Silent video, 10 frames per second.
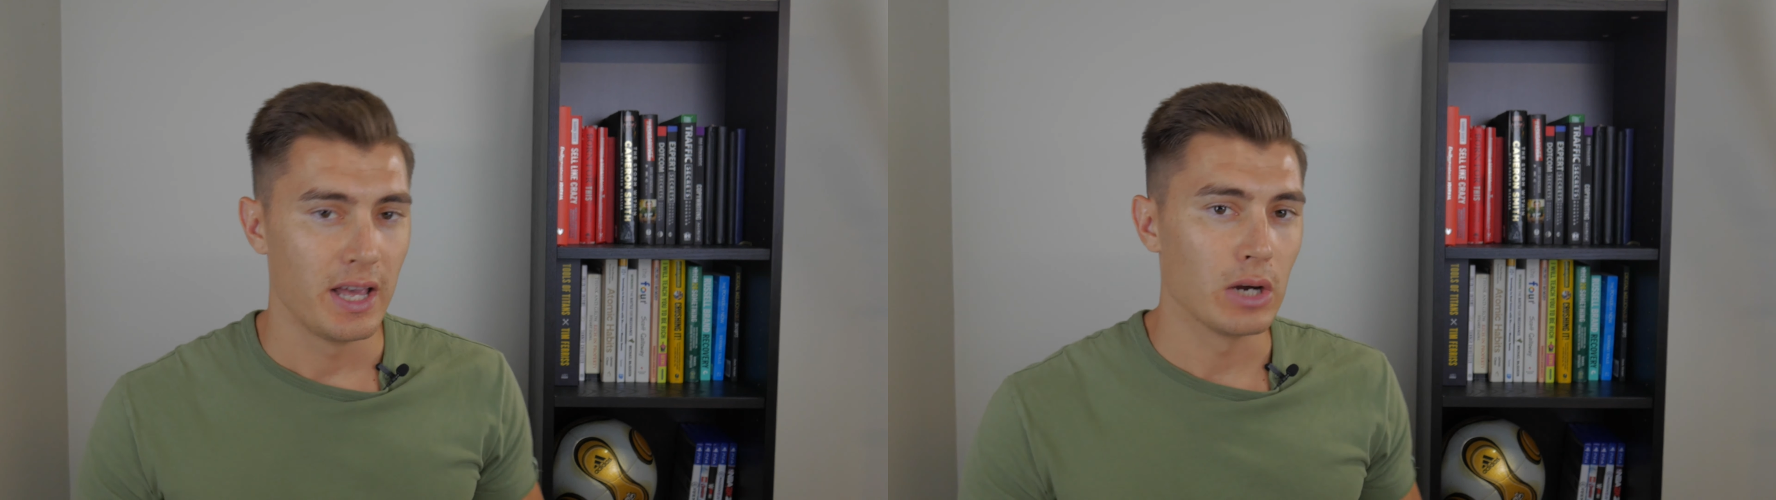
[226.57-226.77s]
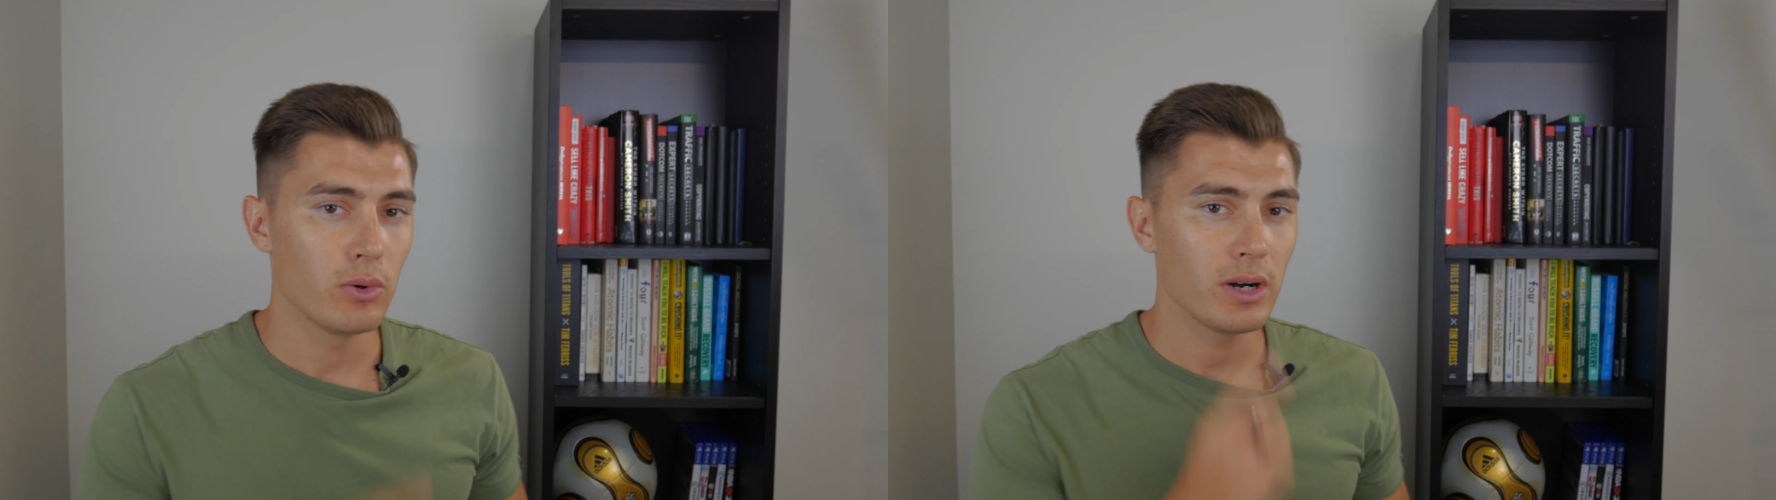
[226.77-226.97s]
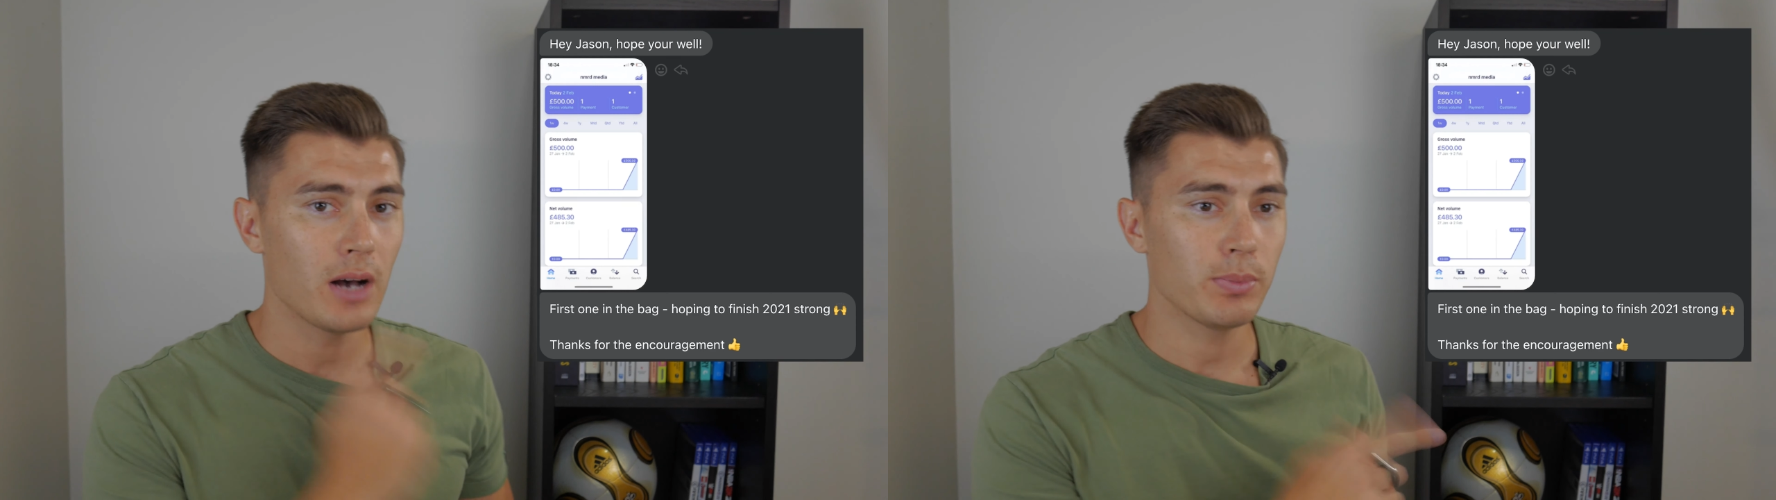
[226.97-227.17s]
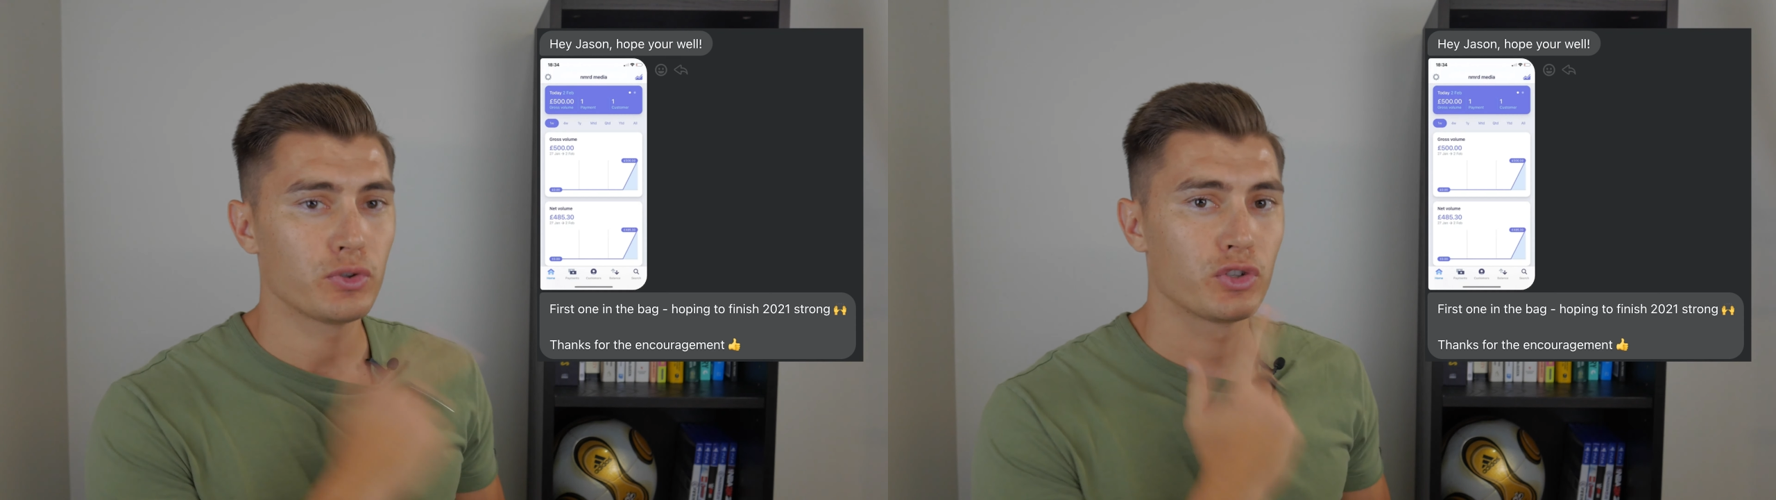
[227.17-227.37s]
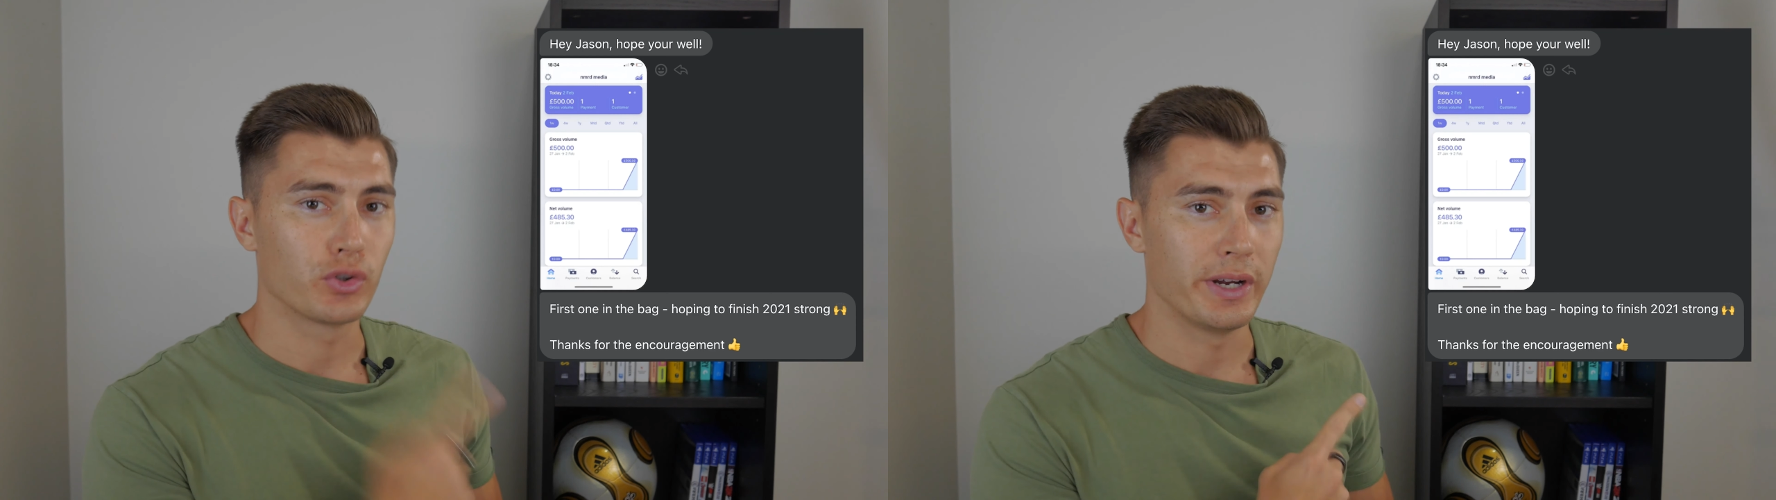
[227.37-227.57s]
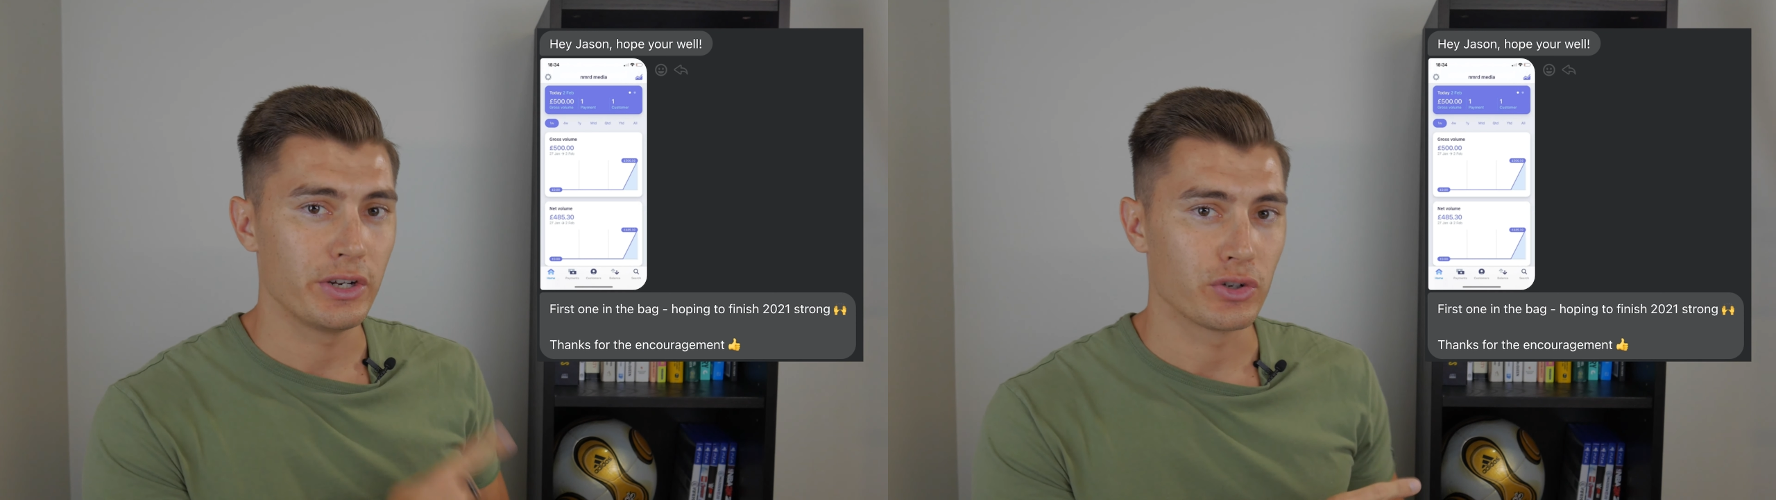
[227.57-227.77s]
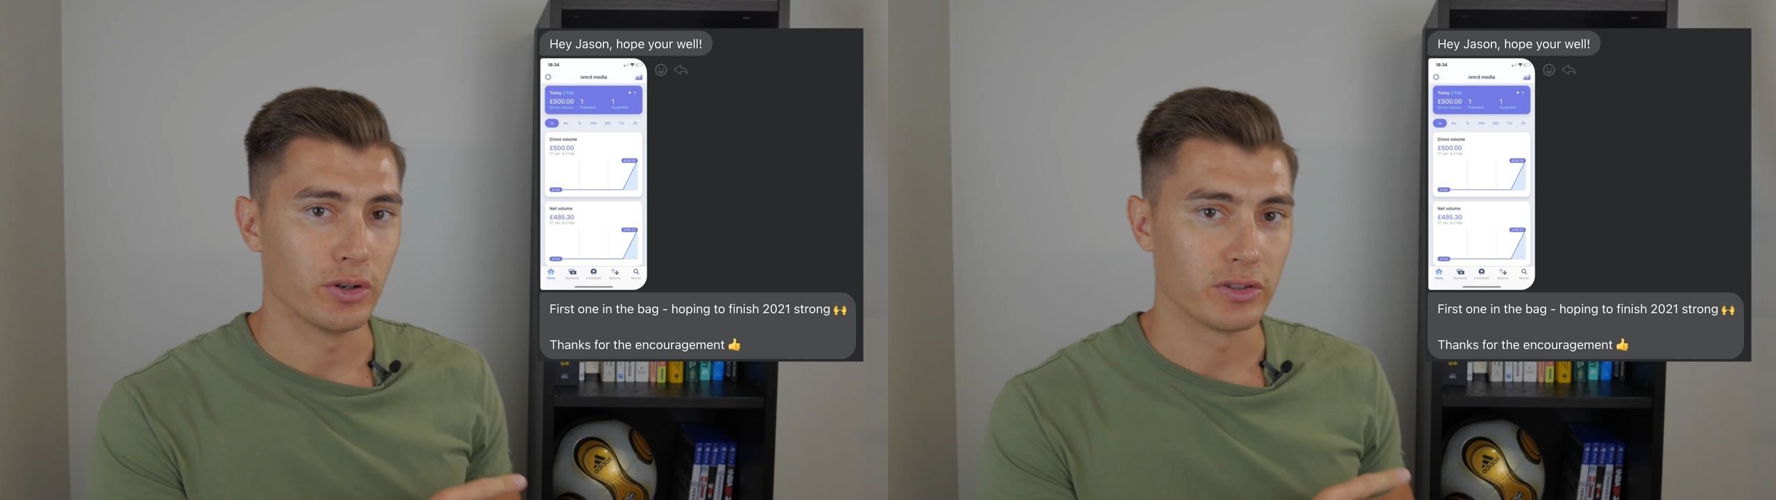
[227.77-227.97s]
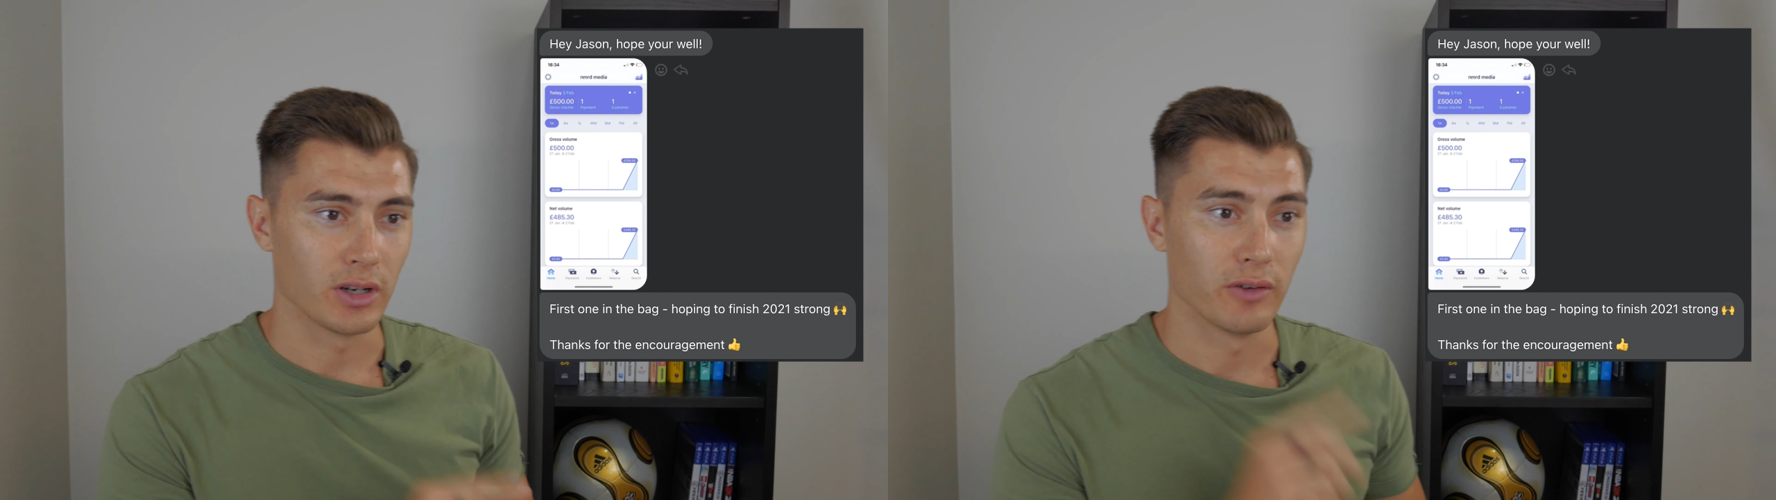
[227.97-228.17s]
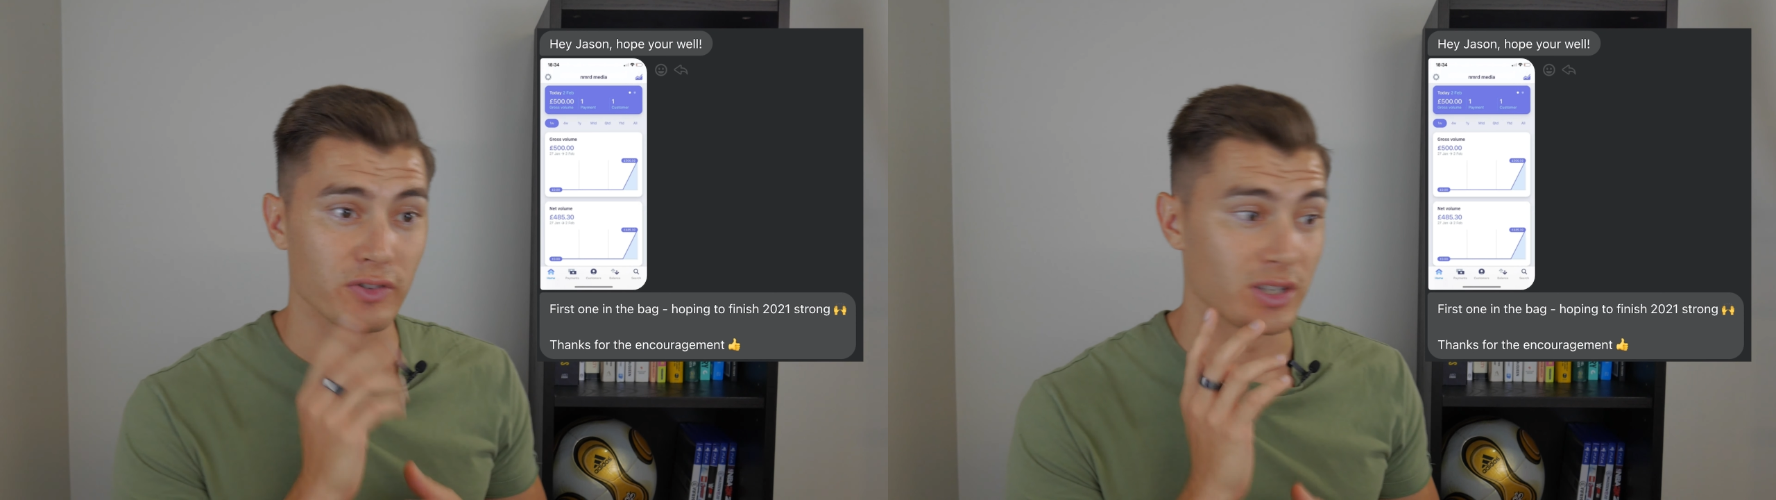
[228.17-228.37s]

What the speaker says: Here are a couple screenshots of